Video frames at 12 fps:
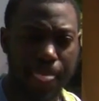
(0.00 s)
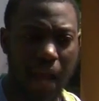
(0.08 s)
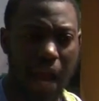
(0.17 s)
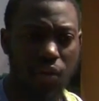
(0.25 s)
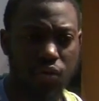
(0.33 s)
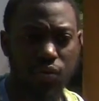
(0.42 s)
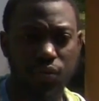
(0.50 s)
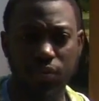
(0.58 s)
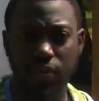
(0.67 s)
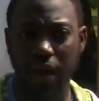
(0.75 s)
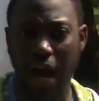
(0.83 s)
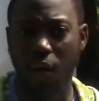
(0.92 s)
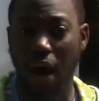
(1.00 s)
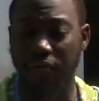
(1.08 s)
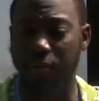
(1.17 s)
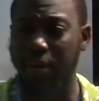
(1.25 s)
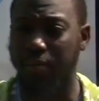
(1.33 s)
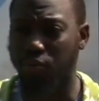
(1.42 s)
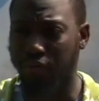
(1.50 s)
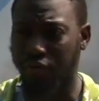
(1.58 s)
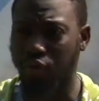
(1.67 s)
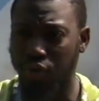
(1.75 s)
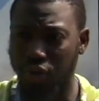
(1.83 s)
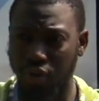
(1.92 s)
how other people
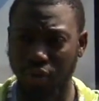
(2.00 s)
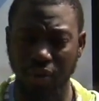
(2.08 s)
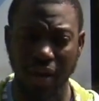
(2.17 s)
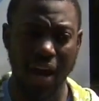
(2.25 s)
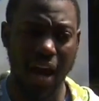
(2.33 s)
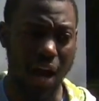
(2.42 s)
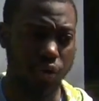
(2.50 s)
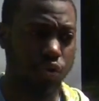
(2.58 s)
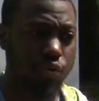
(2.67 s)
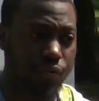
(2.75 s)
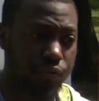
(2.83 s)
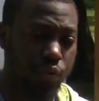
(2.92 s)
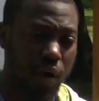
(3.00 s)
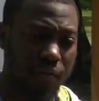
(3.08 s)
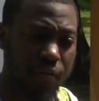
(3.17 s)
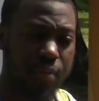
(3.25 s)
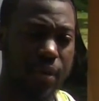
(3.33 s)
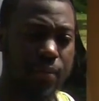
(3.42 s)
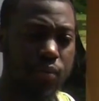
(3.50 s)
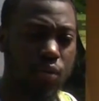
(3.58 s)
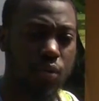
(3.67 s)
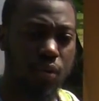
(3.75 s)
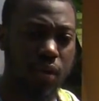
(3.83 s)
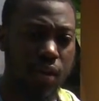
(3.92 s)
view you, how you view other
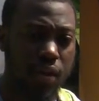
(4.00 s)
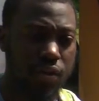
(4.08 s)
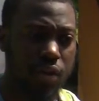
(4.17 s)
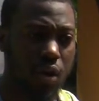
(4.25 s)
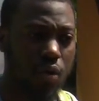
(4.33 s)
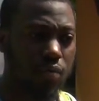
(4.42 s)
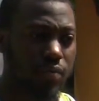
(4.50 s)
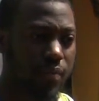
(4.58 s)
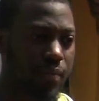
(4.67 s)
people, you know,